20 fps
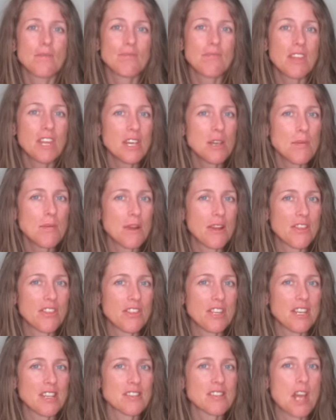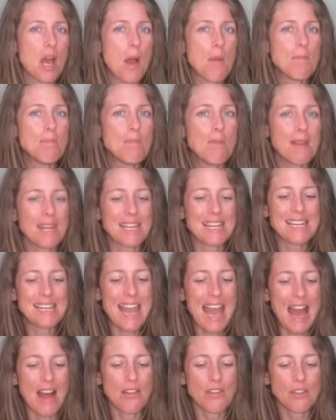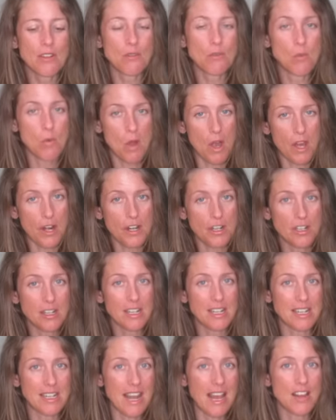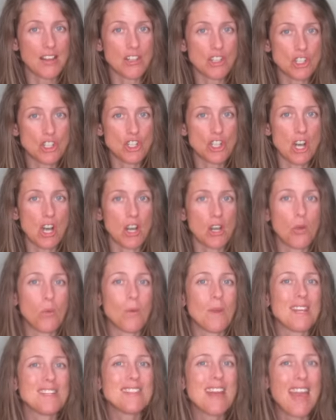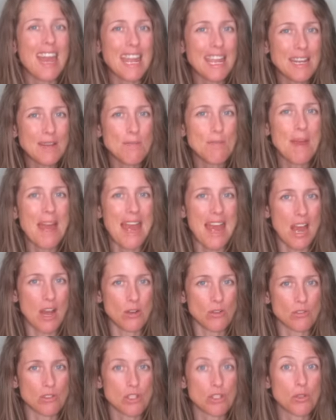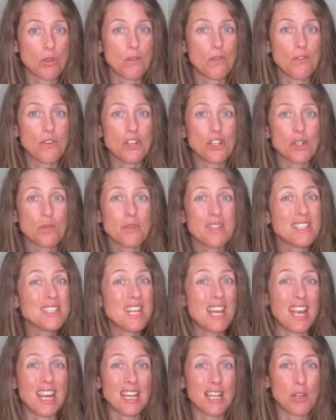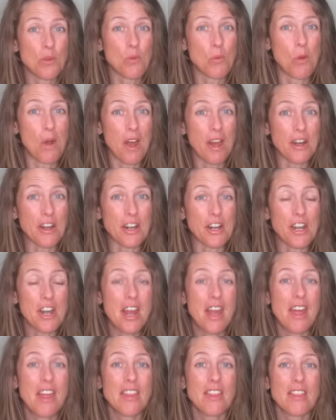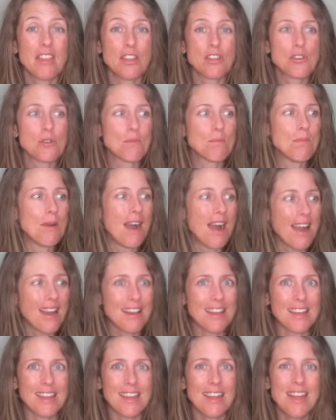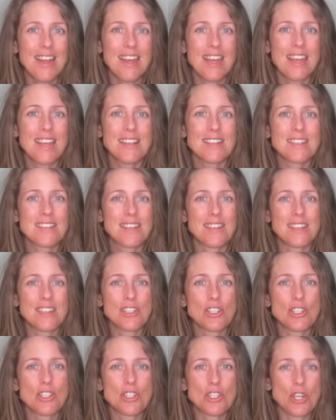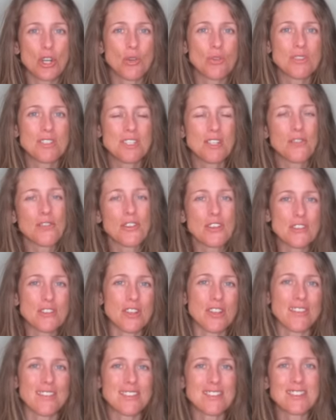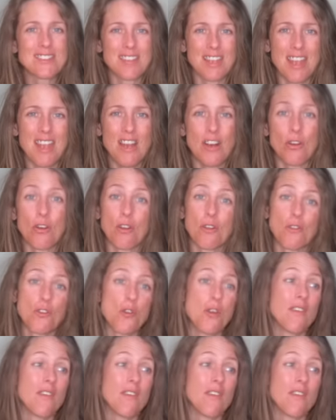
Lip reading: Think about this, a gallon of water, a gallon jug weighs 8 pounds. So if you're retaining water, then your body is gonna show difference on the scale. Or if you